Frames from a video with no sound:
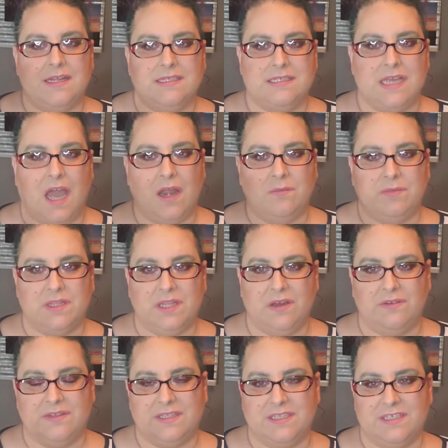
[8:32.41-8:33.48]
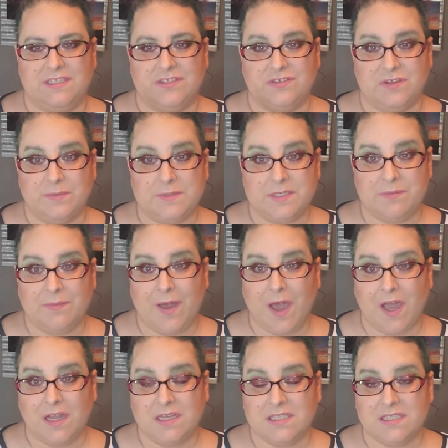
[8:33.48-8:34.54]
down below in the description
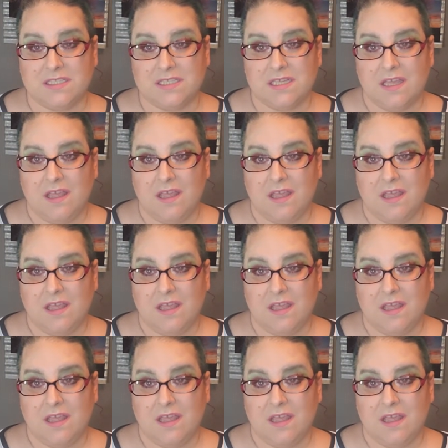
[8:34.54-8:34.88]
box